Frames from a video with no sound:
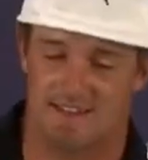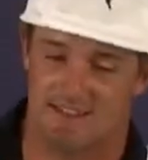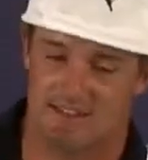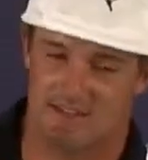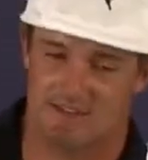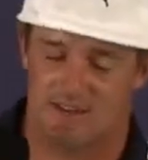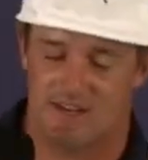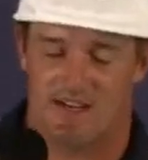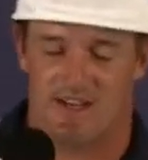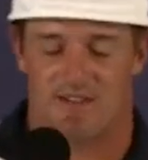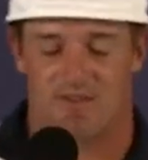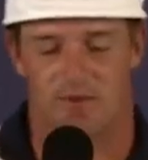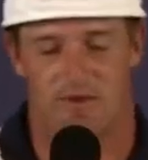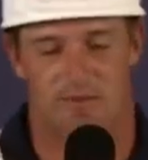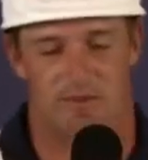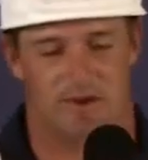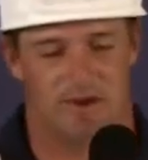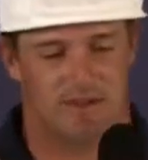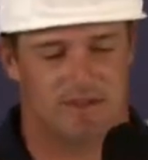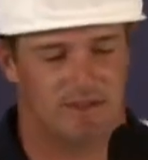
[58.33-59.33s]
That's right.
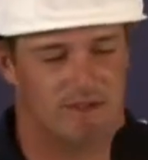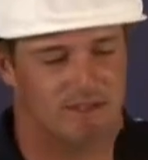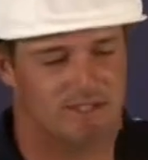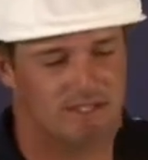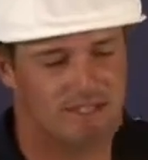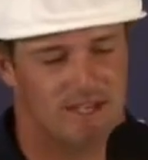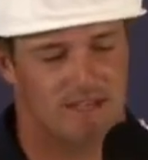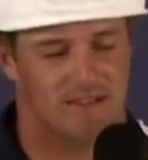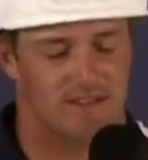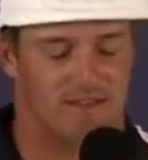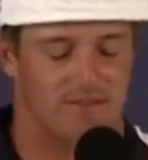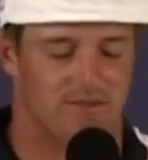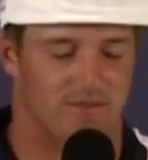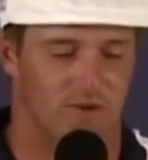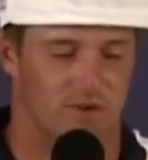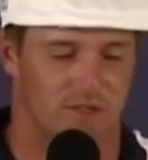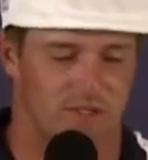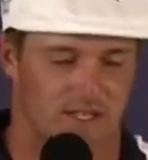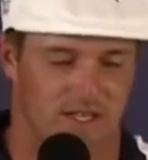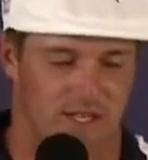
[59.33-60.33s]
3-putt at 13, then
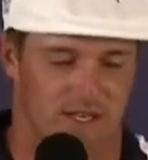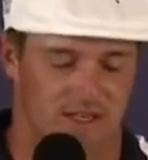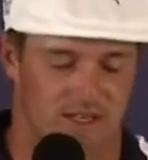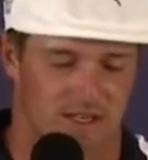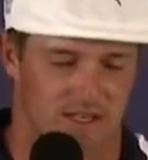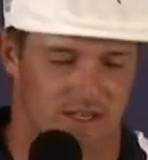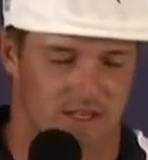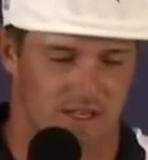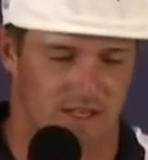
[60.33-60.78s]
14.